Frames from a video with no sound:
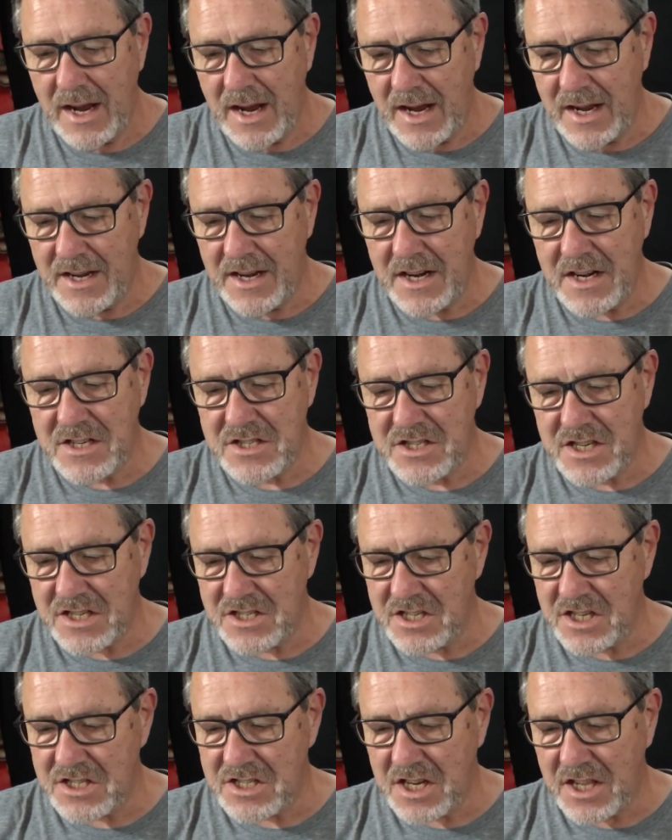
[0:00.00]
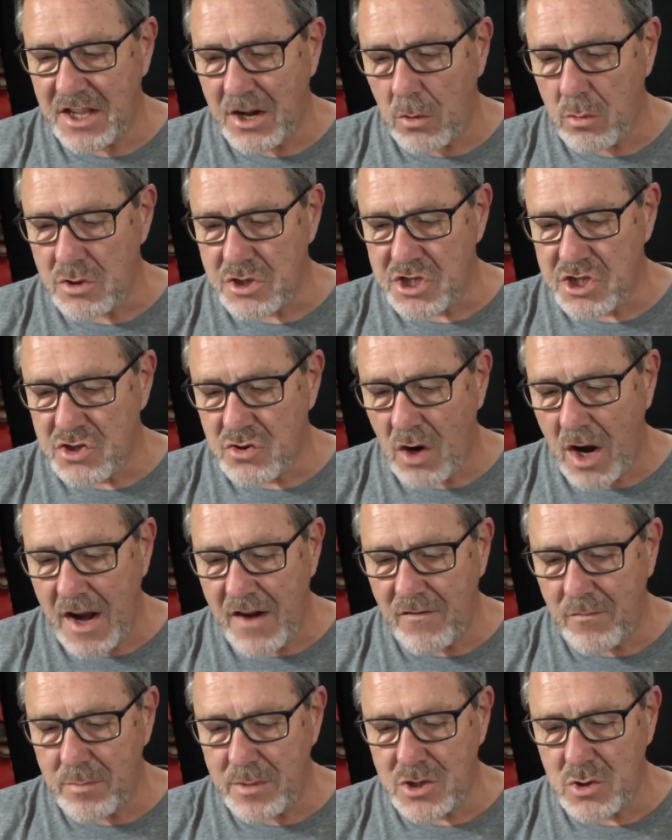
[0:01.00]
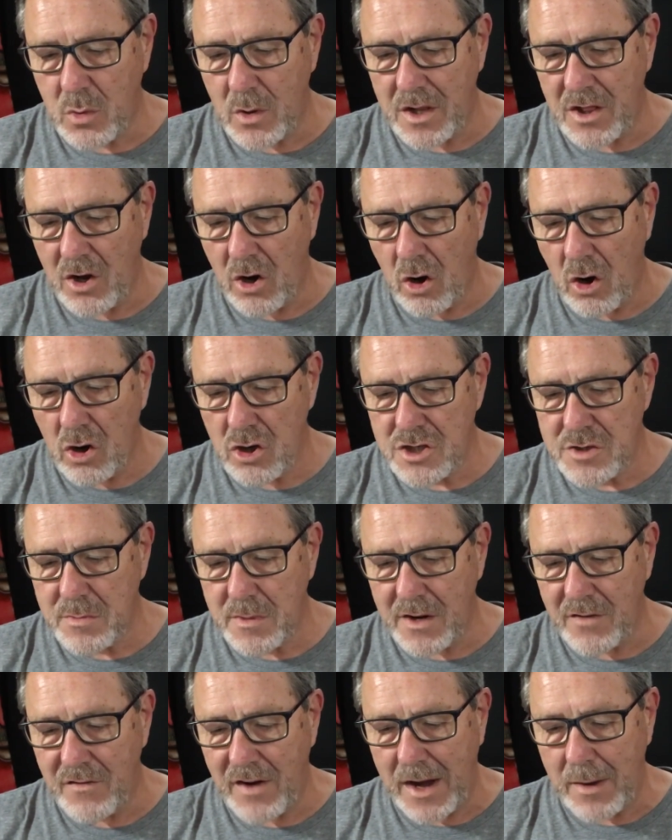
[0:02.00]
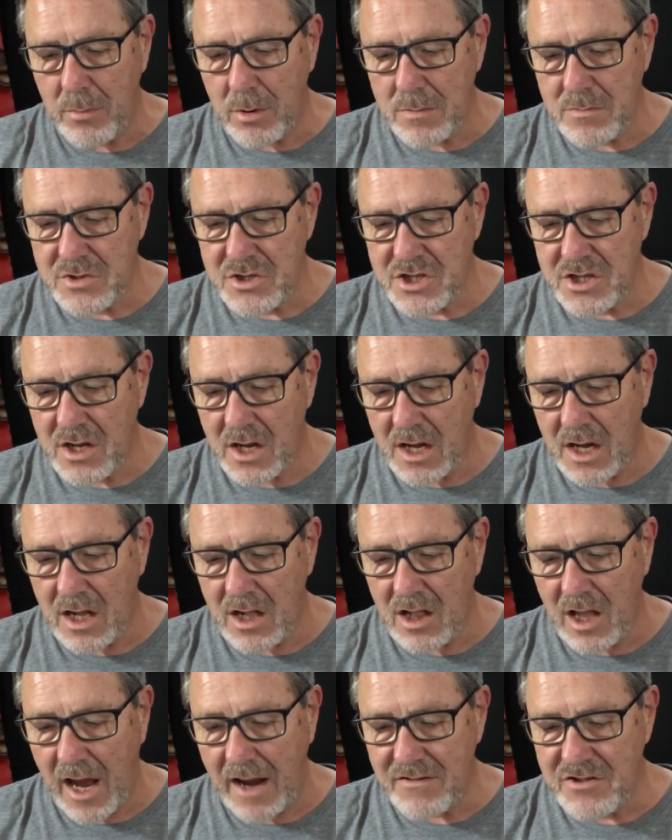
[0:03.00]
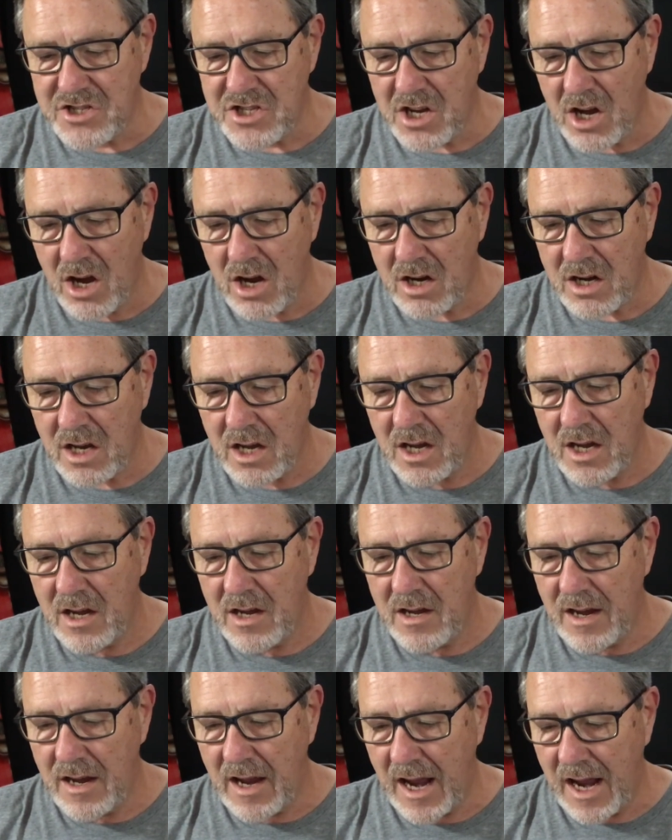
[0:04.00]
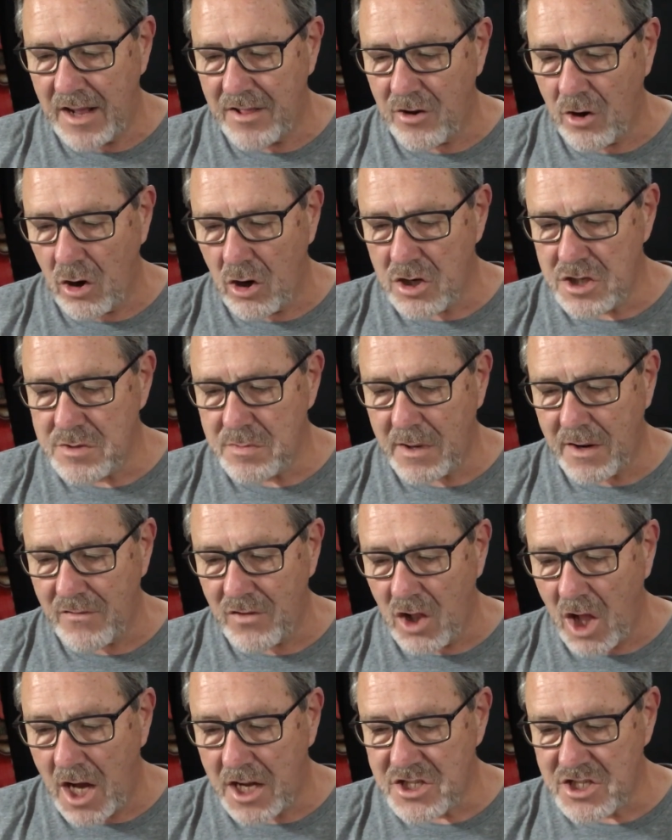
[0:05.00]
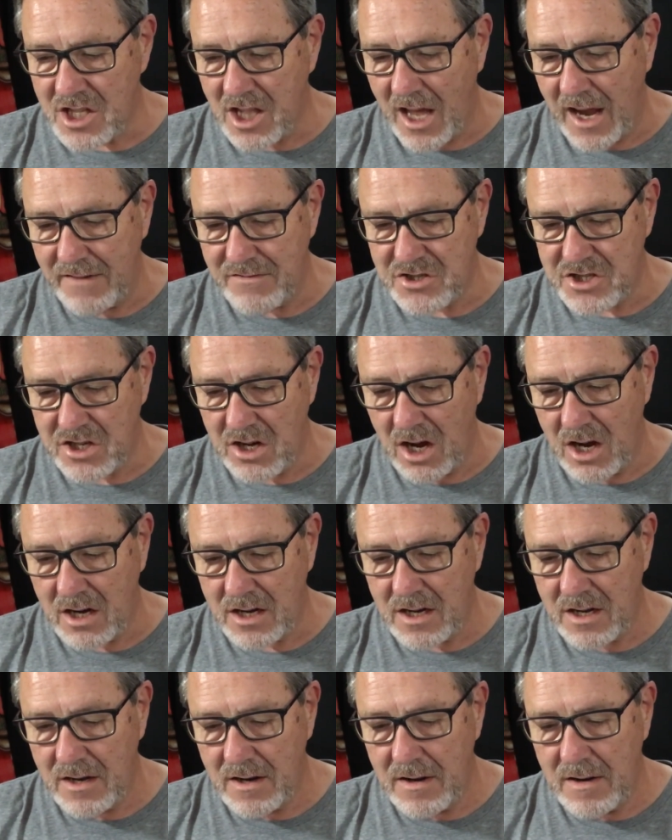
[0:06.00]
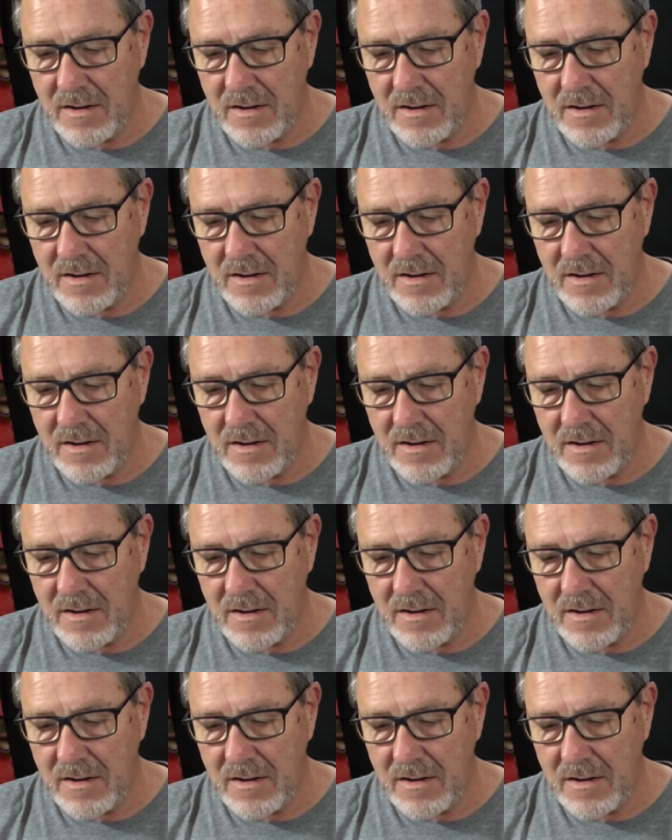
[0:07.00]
And then it says this, and there was strife between the herdsmen of Abram's livestock and the herdsmen of Lot's livestock.